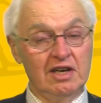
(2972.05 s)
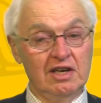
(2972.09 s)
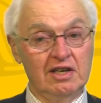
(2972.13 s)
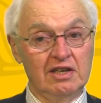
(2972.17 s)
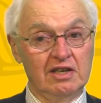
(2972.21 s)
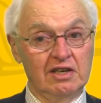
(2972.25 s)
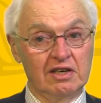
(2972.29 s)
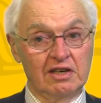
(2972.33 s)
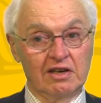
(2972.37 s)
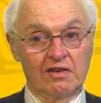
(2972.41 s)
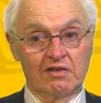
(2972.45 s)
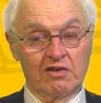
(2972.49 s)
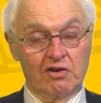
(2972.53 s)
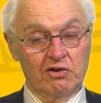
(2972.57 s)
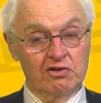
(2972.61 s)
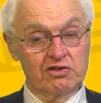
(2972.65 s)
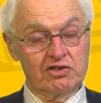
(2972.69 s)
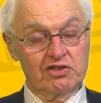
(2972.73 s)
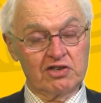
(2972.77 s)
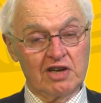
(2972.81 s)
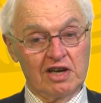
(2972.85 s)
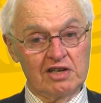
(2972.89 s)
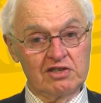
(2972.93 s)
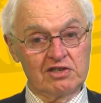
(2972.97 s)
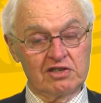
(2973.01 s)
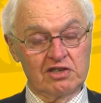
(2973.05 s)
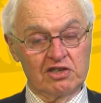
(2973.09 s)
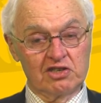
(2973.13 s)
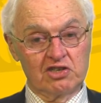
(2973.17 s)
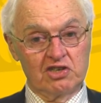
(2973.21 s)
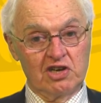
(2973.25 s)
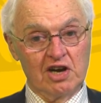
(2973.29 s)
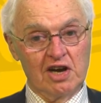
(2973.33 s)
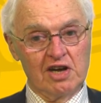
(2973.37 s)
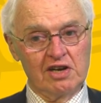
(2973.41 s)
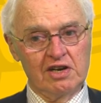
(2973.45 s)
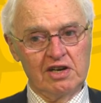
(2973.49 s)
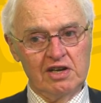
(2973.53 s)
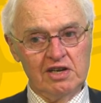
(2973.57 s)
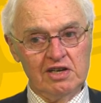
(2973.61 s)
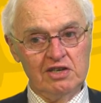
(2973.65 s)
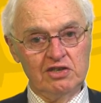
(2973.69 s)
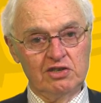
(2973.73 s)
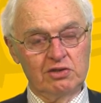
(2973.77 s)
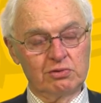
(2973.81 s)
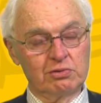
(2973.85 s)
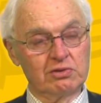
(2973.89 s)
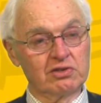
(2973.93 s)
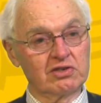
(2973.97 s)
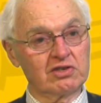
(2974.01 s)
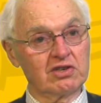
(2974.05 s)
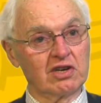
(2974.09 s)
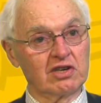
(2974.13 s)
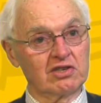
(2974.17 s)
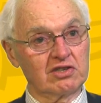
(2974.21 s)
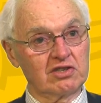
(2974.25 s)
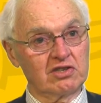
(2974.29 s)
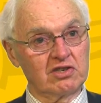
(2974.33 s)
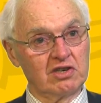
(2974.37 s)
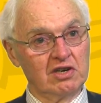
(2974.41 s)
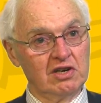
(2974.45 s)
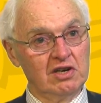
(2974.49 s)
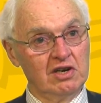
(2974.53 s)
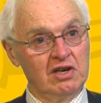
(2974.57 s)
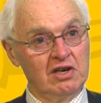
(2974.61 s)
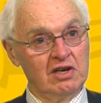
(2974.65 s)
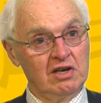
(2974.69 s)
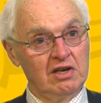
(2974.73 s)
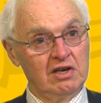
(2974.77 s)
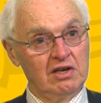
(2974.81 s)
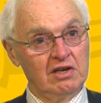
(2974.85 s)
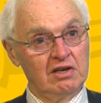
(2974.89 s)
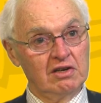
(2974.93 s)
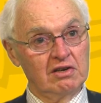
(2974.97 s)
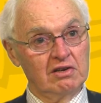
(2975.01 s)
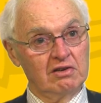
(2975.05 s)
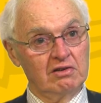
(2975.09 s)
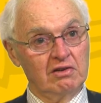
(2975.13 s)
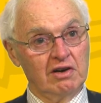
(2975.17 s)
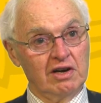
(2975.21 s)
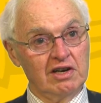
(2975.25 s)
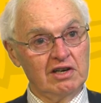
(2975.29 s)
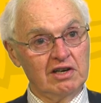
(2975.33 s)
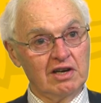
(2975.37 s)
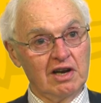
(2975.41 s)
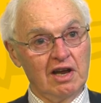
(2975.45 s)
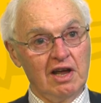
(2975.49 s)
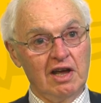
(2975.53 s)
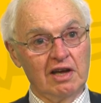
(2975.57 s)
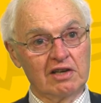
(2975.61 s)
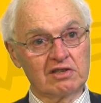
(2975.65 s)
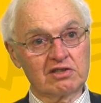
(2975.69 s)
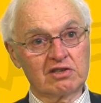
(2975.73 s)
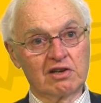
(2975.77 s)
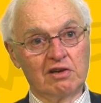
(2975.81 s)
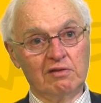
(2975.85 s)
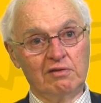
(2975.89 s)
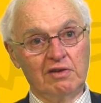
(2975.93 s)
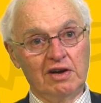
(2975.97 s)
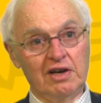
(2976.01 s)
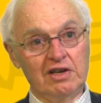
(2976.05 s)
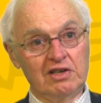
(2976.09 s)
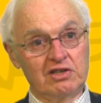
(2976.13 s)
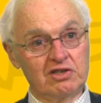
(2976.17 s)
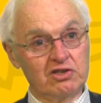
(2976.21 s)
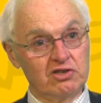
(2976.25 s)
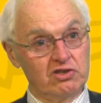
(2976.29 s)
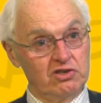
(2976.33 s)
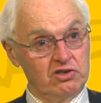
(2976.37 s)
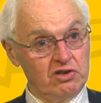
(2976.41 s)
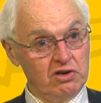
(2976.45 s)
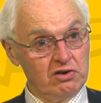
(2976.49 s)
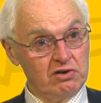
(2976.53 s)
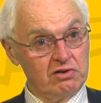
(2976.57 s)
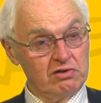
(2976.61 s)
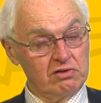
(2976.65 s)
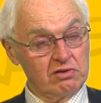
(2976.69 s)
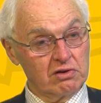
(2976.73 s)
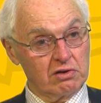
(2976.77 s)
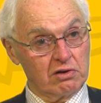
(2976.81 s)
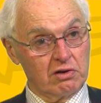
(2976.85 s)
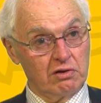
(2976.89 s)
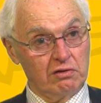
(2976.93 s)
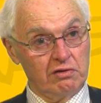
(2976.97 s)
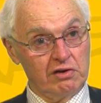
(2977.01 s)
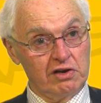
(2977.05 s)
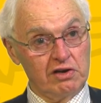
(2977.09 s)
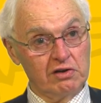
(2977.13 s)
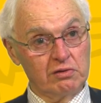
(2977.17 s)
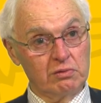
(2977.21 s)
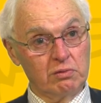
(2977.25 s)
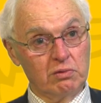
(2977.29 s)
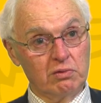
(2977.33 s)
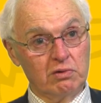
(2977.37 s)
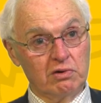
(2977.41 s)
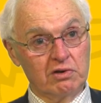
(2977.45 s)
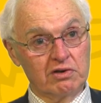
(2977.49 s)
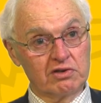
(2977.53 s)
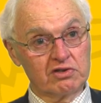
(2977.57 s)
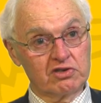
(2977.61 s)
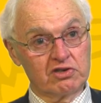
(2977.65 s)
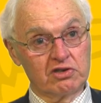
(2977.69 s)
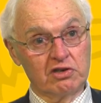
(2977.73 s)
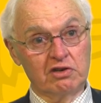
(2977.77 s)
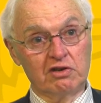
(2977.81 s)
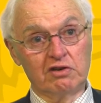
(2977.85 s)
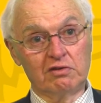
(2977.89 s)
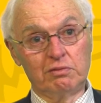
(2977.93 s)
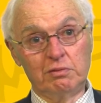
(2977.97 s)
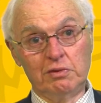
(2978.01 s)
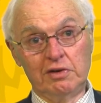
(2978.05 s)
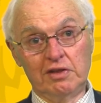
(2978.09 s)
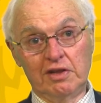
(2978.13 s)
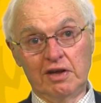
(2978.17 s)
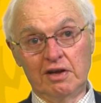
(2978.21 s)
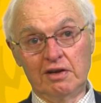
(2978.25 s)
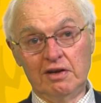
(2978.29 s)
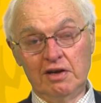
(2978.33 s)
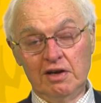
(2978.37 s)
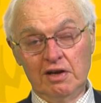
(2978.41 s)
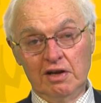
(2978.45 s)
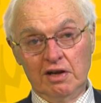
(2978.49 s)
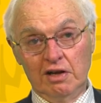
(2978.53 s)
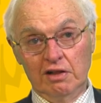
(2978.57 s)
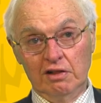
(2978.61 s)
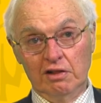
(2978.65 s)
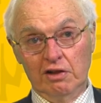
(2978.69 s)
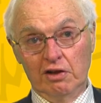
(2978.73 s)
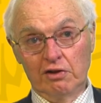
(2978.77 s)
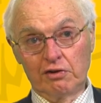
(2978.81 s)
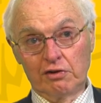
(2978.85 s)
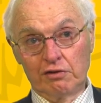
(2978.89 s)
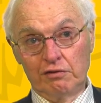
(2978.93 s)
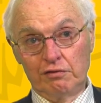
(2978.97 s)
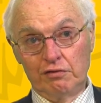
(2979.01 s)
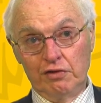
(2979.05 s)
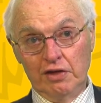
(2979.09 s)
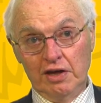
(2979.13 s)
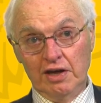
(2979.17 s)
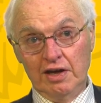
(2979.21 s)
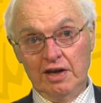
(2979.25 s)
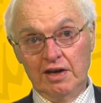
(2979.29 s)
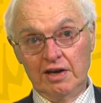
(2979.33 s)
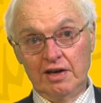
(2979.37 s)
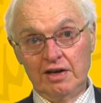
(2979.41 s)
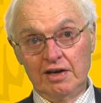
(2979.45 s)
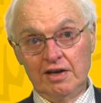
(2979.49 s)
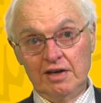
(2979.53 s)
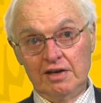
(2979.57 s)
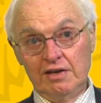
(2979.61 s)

And of course, as the Chinese were such great excavators during the Korean War itself, I mean, a lot of their